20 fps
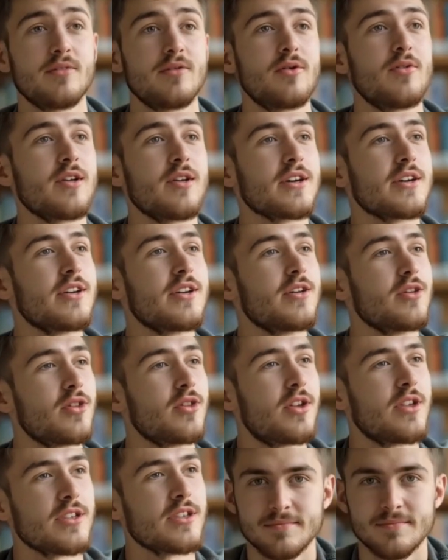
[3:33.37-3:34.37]
Adding a
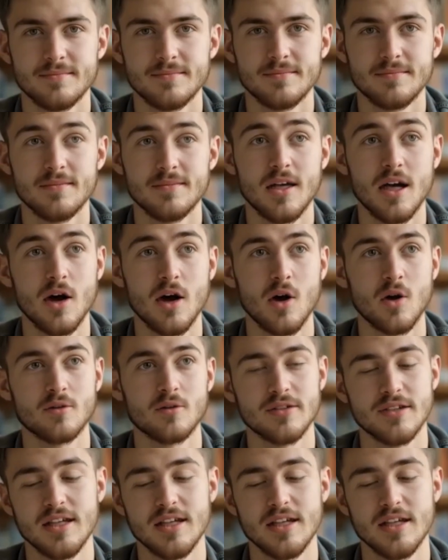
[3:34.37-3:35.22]
personal touch.